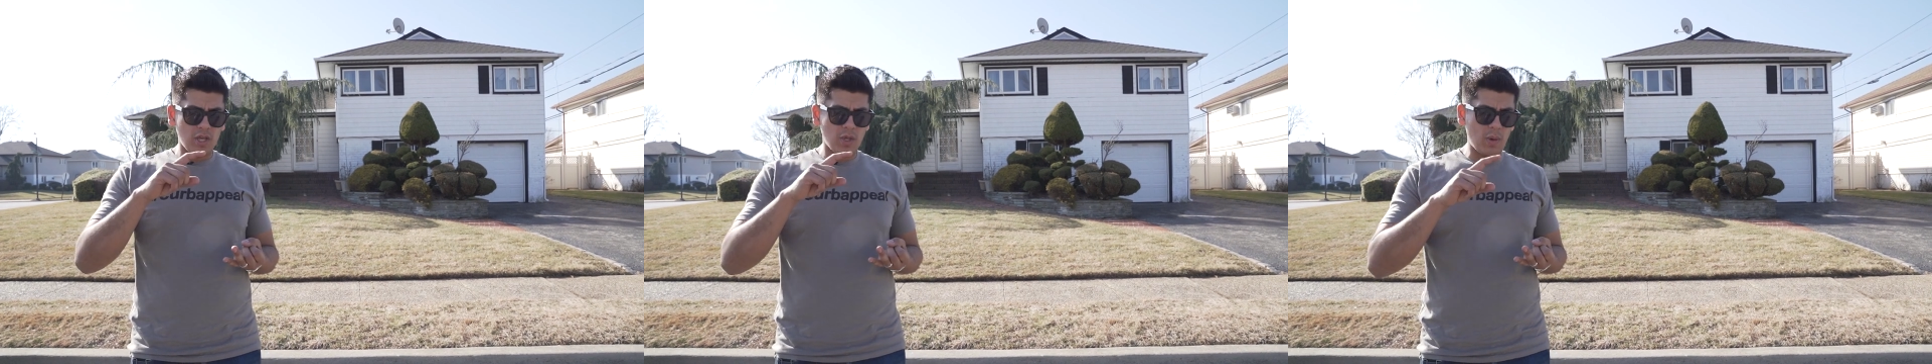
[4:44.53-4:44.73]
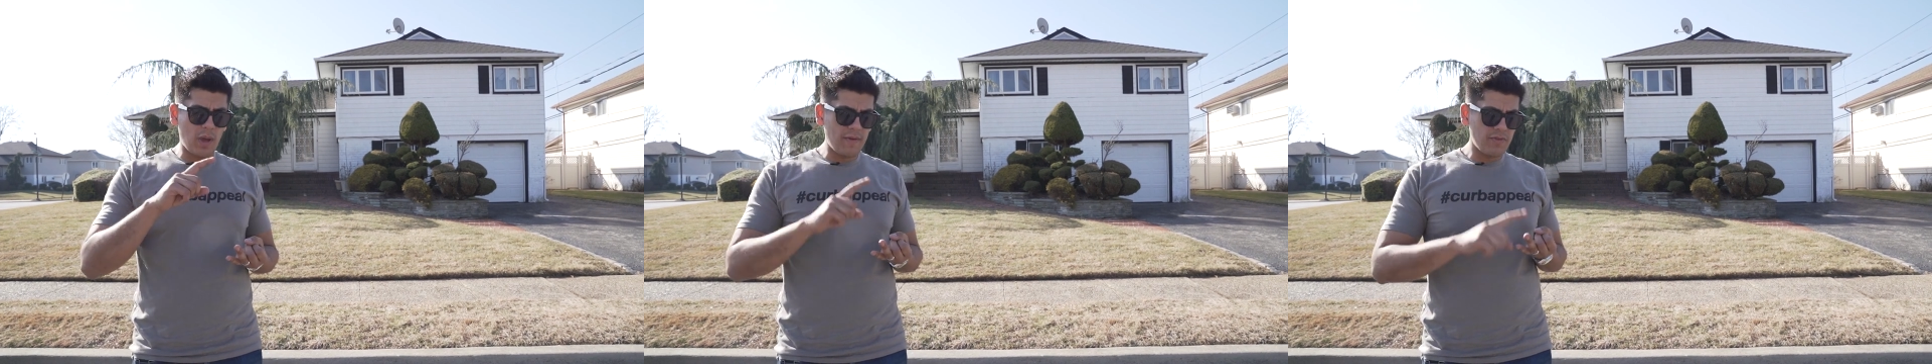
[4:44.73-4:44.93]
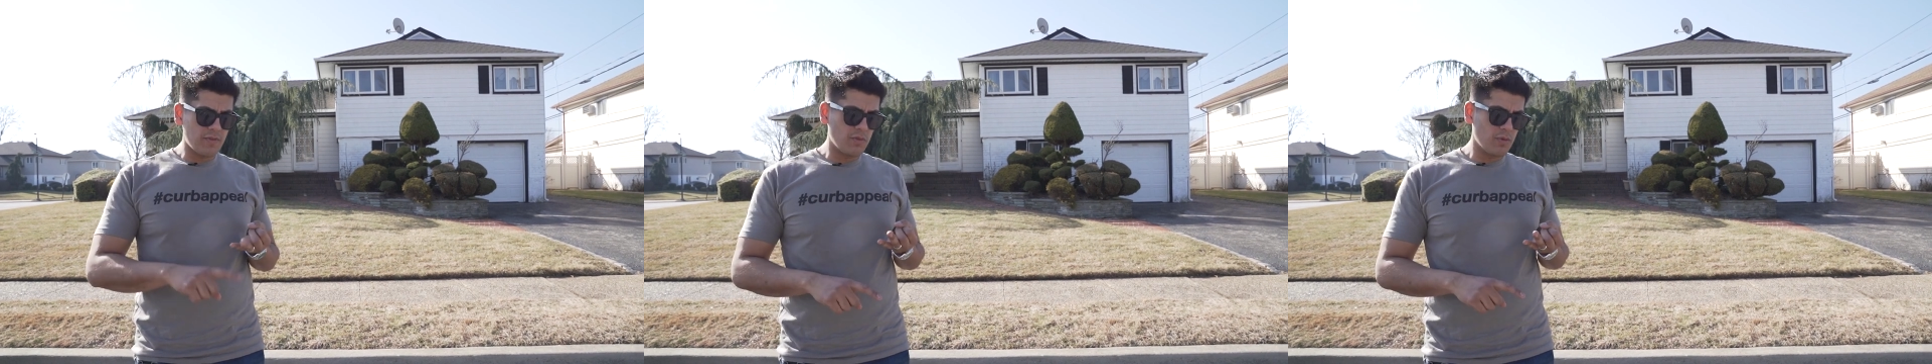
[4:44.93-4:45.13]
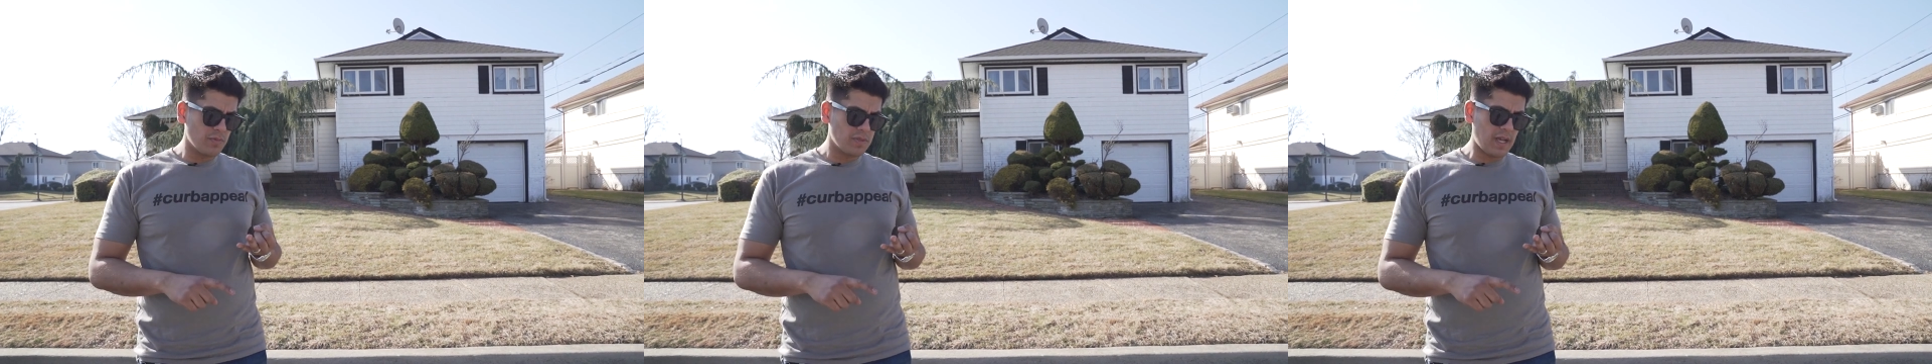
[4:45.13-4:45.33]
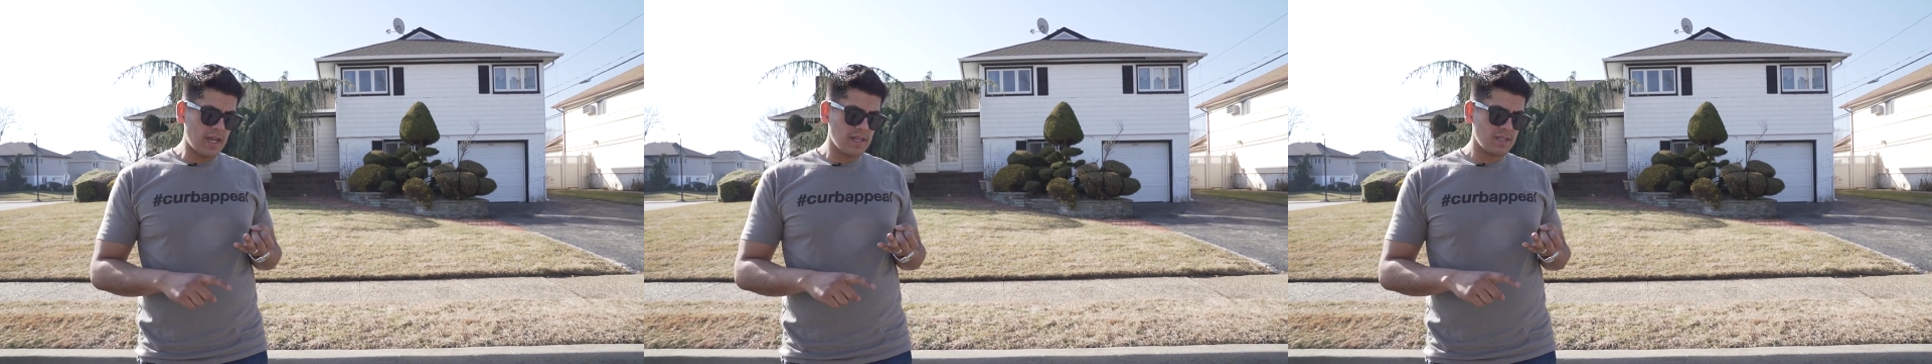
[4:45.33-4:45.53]
you have the room
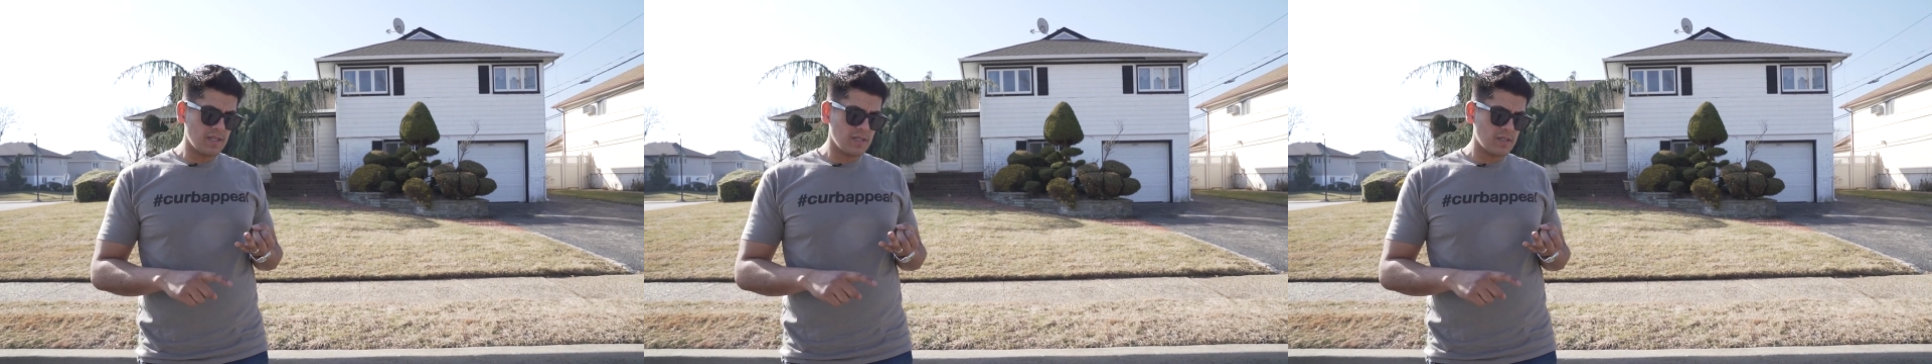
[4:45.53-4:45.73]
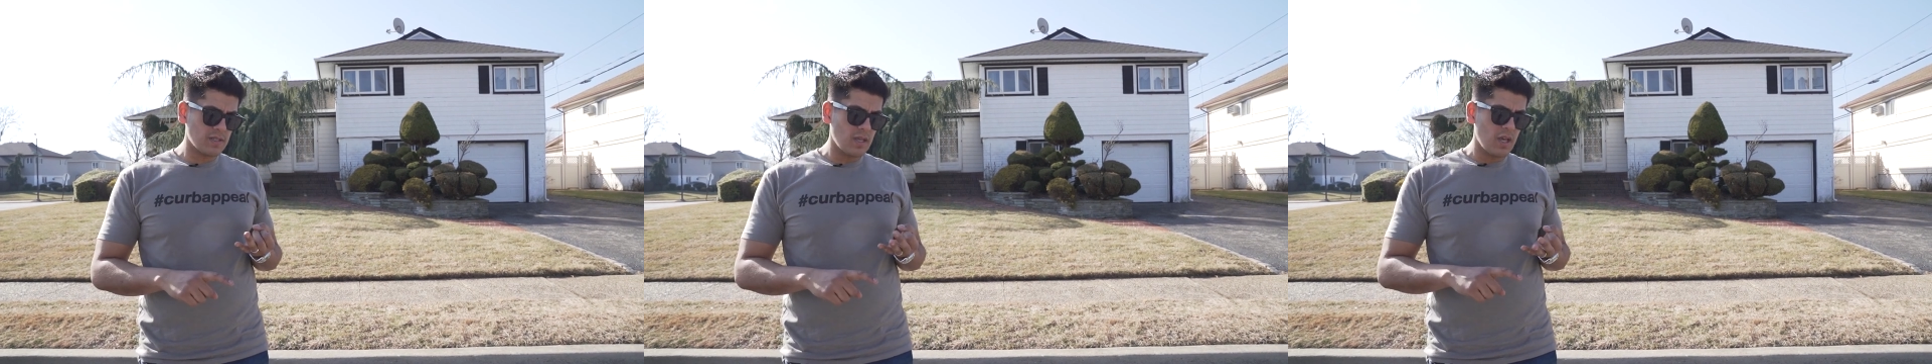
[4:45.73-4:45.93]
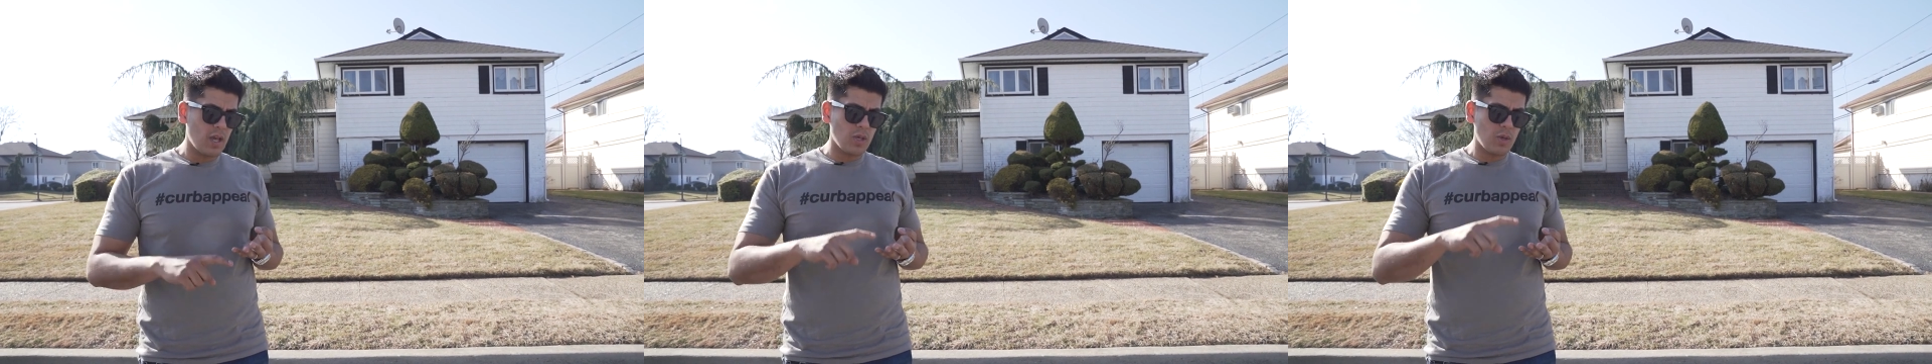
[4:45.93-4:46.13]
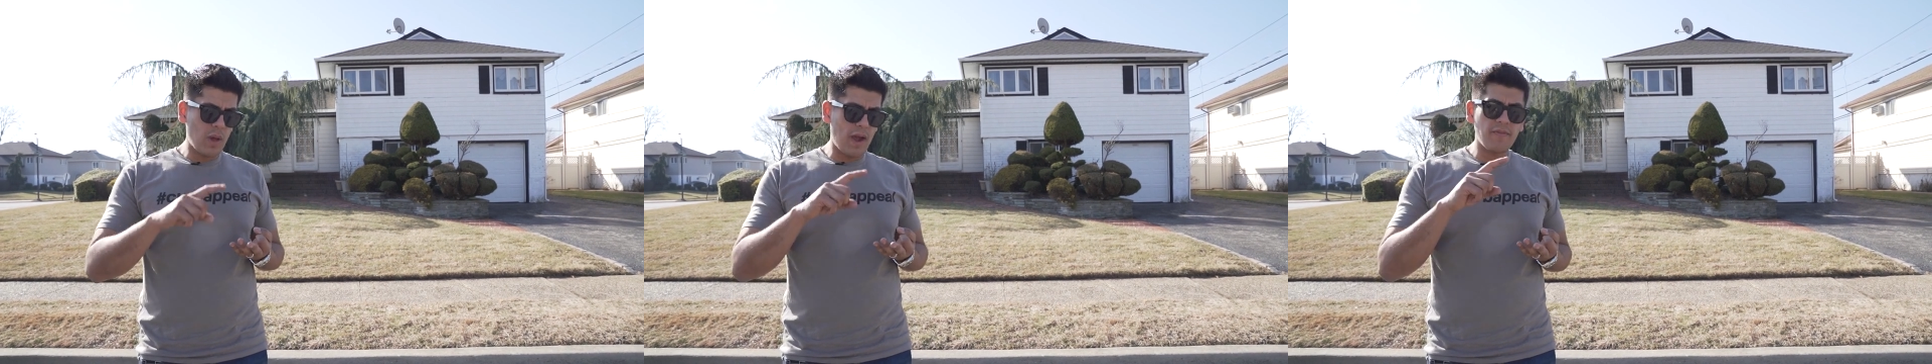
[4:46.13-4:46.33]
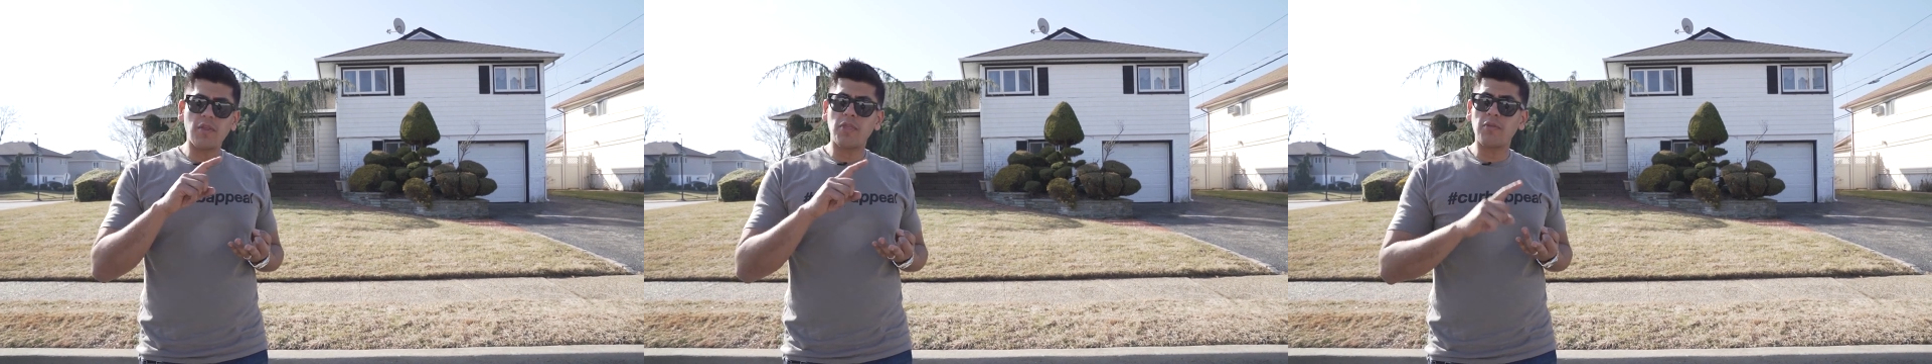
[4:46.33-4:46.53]
sizes, you
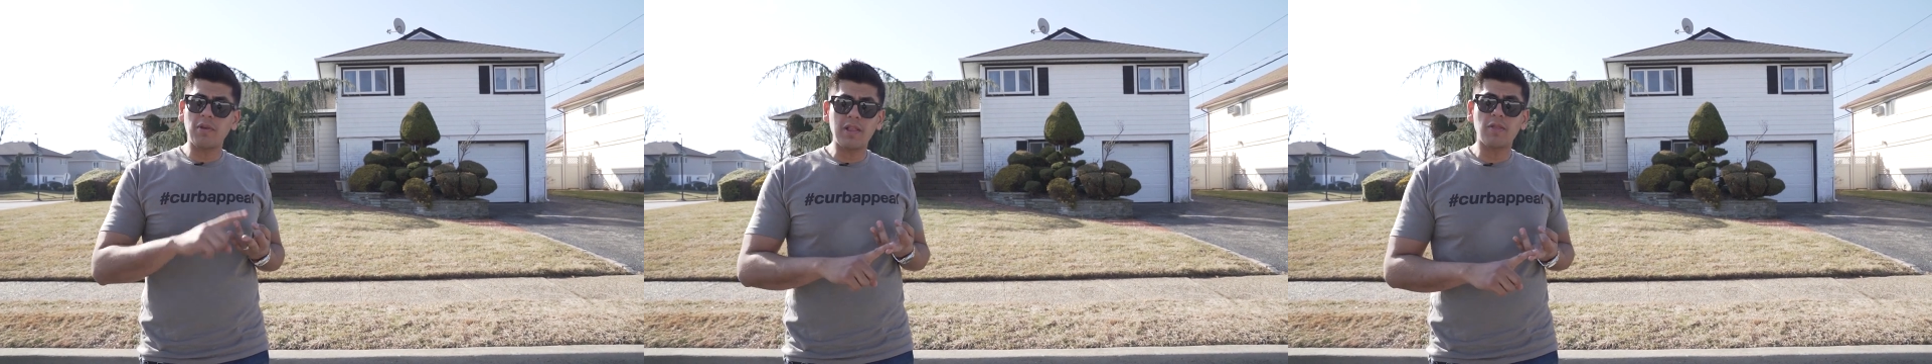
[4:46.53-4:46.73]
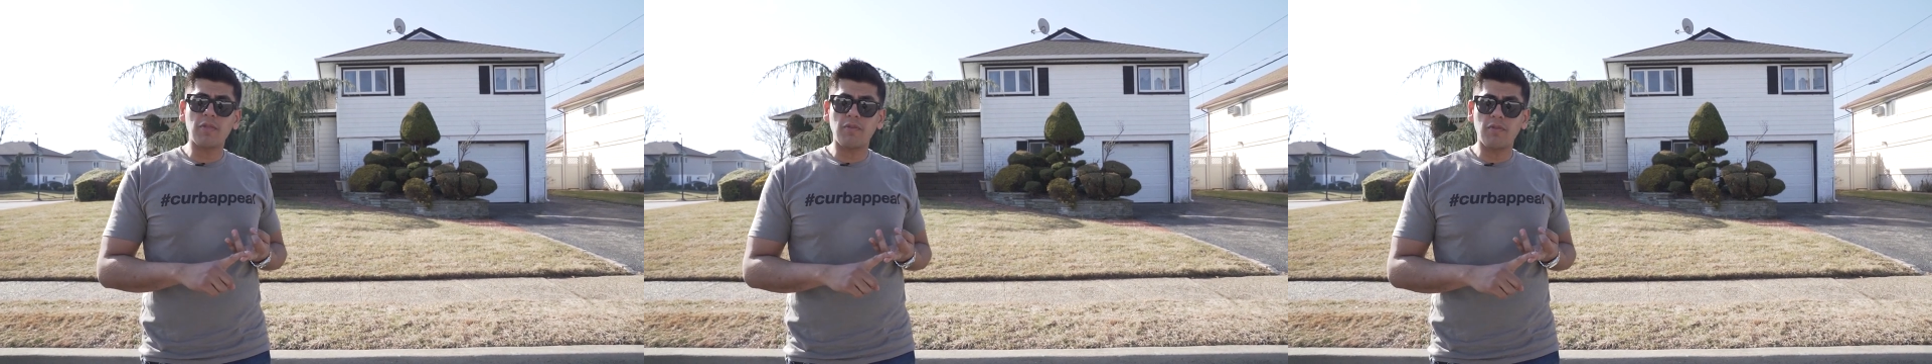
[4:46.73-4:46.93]
have the three